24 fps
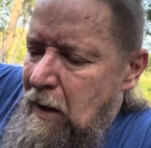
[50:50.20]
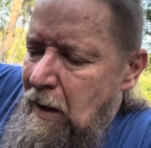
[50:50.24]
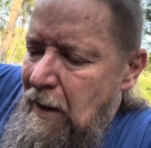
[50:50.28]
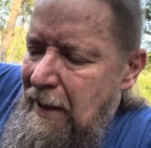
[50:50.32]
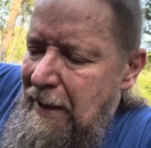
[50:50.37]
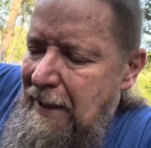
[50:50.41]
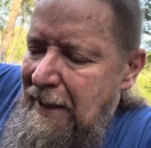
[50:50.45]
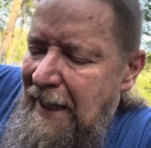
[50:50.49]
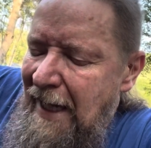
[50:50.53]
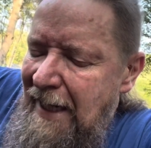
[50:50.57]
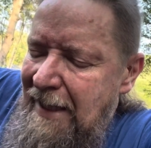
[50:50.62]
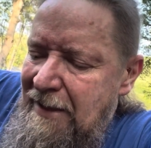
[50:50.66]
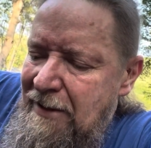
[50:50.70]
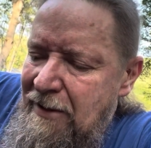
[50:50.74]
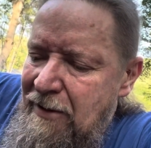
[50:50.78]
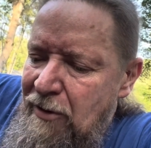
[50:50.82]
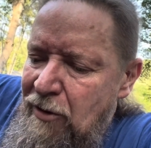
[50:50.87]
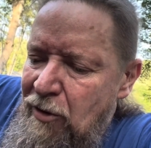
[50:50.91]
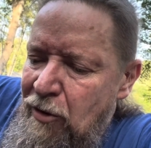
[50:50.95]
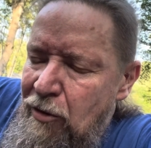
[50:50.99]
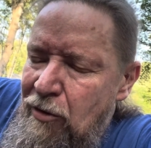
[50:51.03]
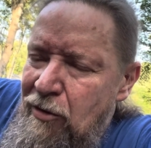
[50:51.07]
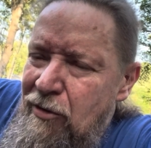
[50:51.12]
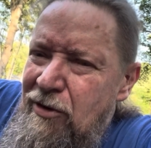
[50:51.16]
Next
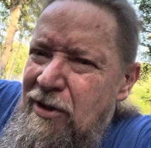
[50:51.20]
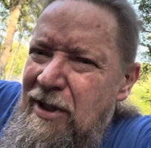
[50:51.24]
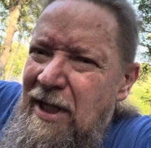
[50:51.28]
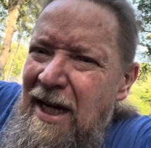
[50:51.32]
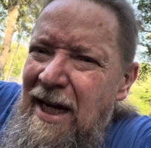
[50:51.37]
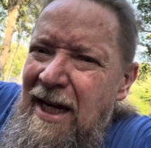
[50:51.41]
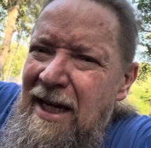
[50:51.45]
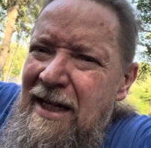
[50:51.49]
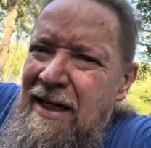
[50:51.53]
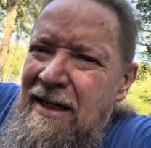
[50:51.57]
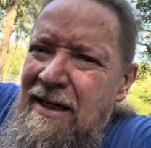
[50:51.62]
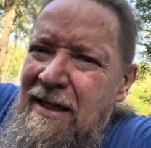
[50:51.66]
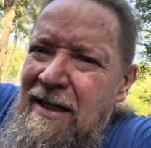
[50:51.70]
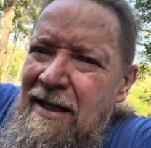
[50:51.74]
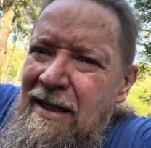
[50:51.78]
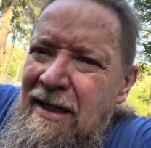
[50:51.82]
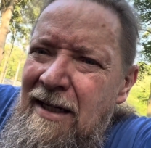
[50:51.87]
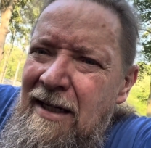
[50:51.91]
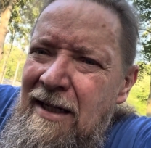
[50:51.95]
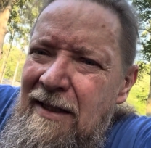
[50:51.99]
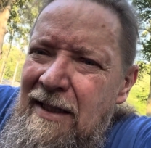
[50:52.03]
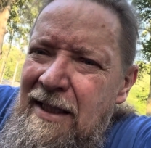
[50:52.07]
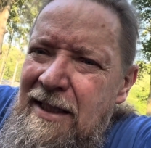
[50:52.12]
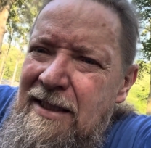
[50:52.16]
Tuesday,
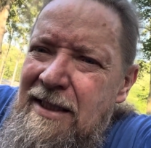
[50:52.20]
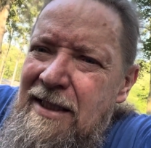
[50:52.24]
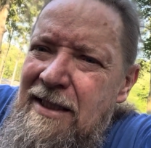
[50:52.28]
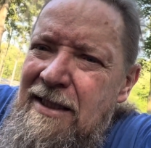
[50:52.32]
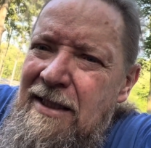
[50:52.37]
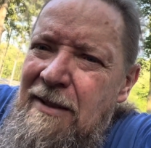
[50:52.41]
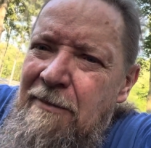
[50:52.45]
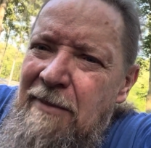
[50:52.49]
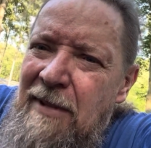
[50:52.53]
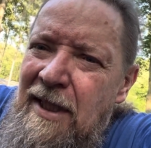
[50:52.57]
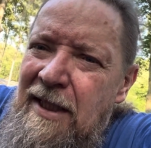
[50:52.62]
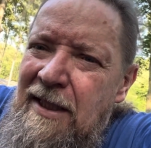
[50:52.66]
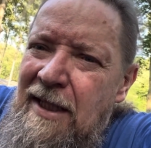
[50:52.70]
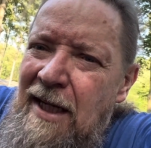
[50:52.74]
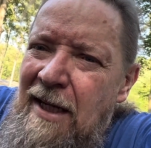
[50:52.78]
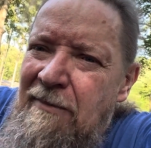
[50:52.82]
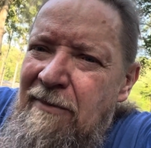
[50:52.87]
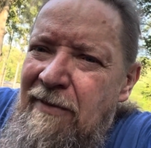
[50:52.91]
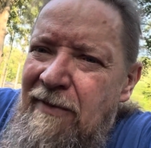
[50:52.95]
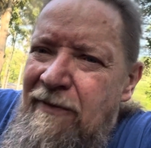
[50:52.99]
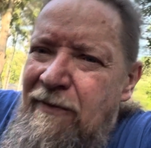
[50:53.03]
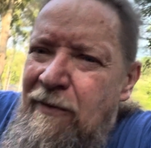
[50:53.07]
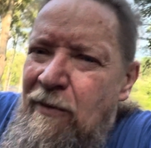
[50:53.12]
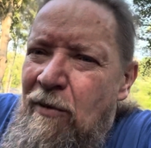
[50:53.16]
this is the Monday
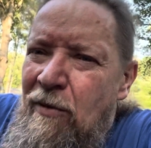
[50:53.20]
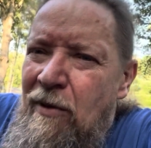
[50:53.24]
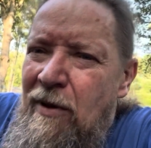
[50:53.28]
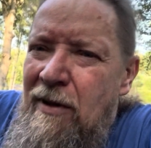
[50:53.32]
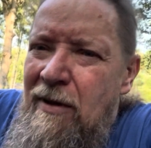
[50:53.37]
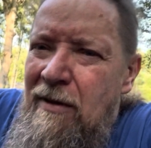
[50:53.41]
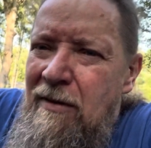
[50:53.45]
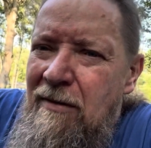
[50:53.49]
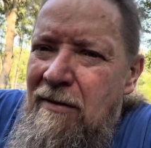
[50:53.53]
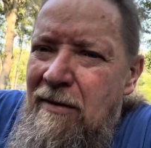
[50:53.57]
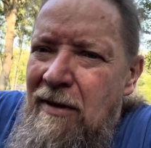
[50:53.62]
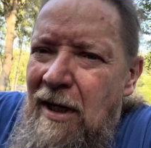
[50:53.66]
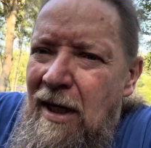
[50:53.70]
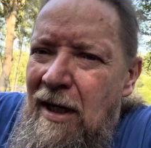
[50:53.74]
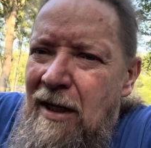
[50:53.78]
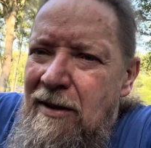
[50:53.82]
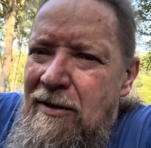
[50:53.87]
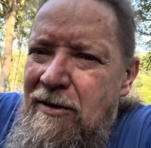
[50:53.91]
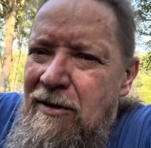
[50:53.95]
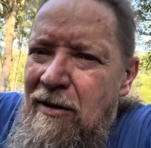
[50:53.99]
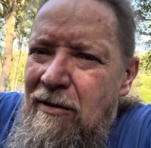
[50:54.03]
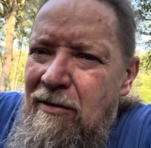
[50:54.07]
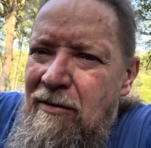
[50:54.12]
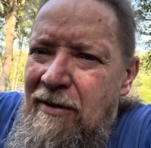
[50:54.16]
before,
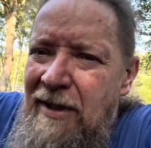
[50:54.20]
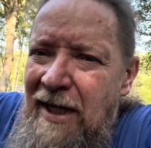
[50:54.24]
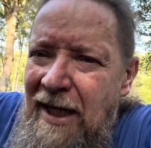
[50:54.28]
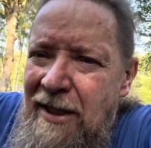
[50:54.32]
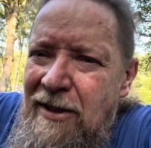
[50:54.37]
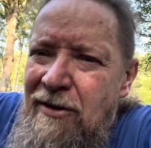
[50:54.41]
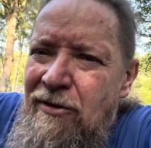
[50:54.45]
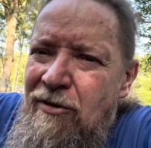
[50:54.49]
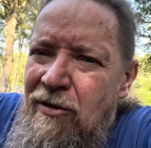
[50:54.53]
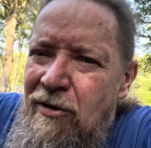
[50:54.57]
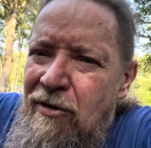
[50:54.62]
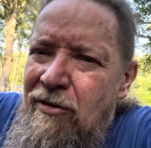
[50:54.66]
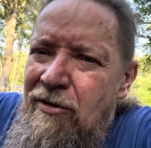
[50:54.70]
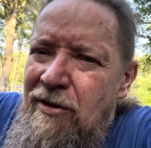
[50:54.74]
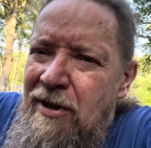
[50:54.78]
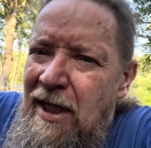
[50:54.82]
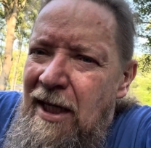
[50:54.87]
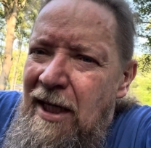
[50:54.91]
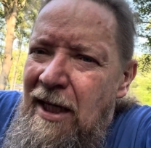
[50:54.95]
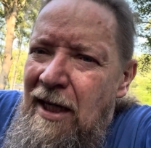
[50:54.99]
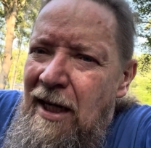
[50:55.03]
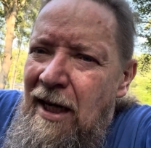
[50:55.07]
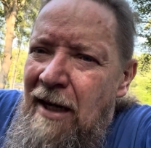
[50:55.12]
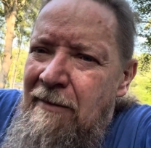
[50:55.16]
so next
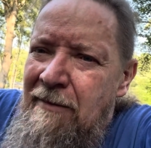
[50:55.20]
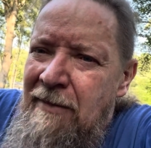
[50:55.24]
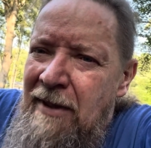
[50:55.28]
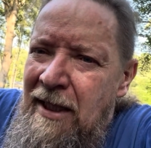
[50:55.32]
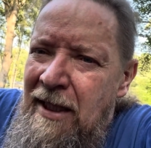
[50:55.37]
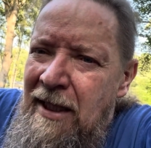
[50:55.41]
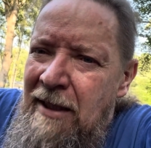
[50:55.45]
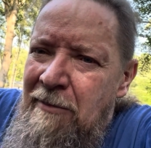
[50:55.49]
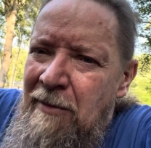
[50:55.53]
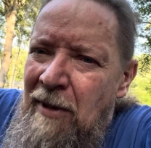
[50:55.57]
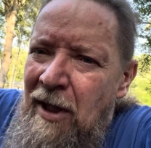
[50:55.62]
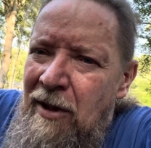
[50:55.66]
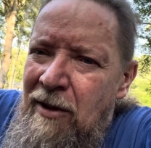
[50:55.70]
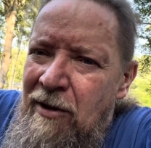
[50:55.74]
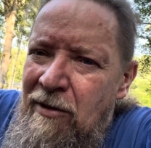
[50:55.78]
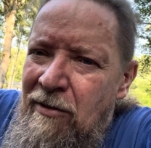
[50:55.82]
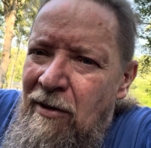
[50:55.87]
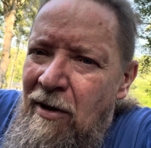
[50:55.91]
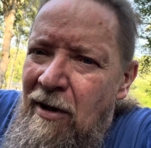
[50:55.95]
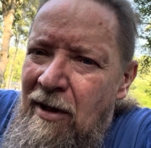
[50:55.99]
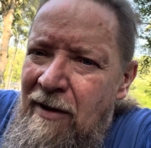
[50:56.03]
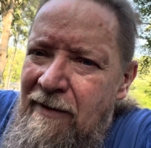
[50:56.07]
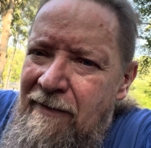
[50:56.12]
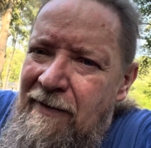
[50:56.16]
Tuesday, I'm getting my new
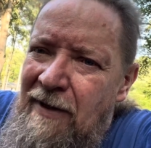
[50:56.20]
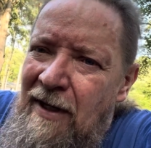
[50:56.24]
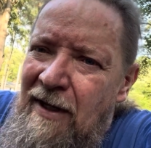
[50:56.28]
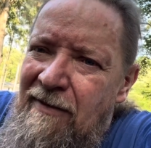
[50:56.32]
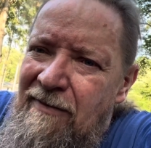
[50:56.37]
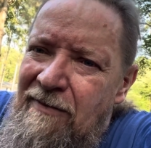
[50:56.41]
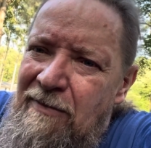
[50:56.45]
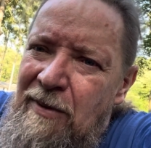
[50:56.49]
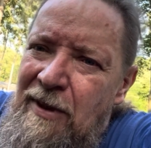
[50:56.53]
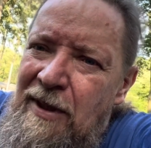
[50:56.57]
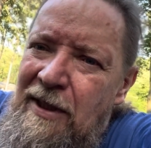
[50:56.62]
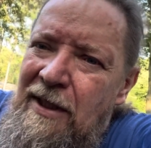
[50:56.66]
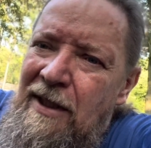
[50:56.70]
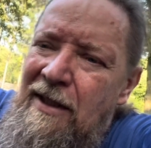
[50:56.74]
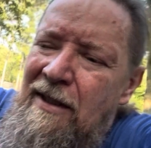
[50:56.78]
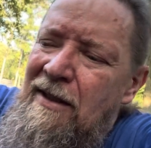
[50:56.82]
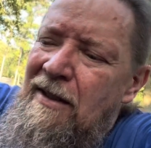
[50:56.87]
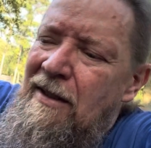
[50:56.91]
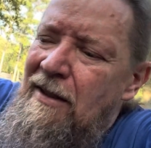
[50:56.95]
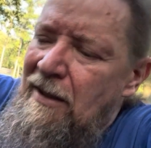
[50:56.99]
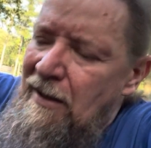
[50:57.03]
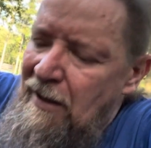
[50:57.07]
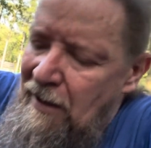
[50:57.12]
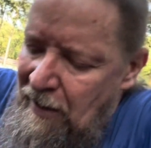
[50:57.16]
heart valve put in.
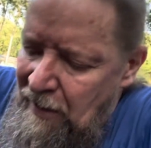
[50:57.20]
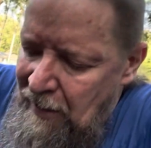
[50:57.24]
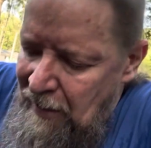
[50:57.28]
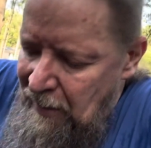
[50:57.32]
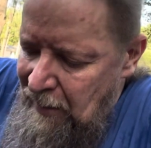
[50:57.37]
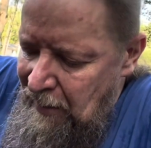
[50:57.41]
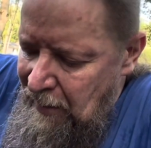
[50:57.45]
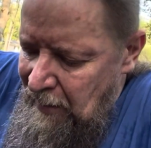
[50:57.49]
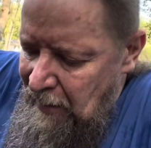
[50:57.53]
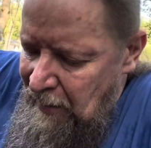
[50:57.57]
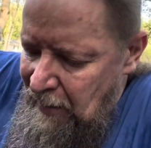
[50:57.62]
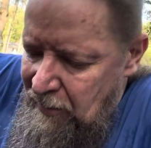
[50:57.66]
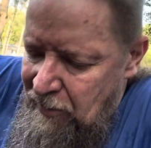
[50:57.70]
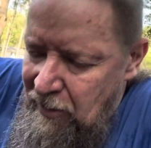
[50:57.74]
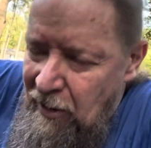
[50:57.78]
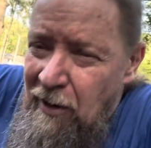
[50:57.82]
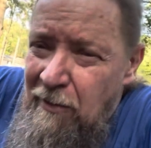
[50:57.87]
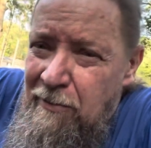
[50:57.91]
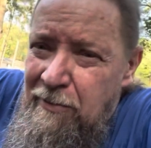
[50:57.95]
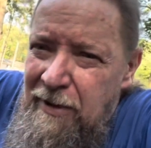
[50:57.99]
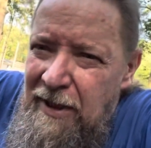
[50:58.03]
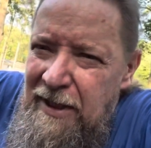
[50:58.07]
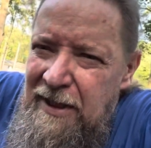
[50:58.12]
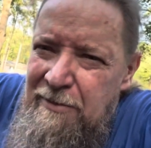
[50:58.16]
So
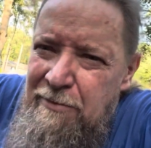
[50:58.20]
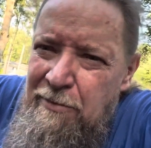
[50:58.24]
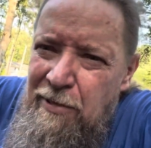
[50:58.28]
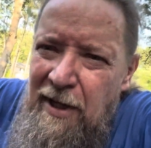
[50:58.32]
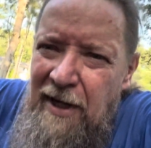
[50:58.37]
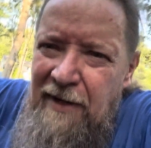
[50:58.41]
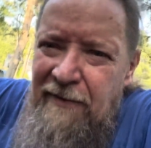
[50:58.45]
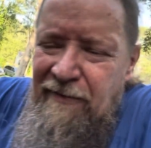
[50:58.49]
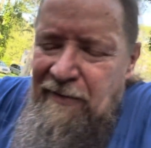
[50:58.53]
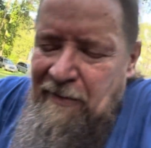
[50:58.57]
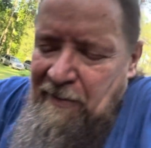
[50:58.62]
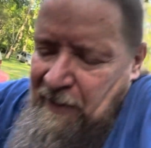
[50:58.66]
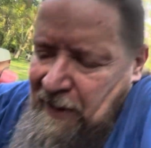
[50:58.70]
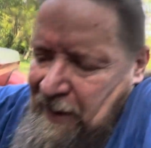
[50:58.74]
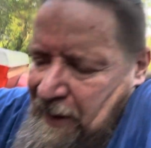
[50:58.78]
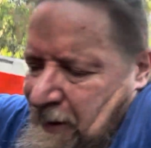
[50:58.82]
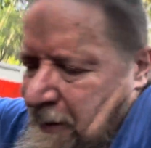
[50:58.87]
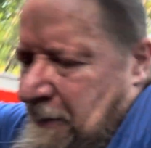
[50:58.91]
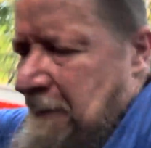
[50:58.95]
please pray for me.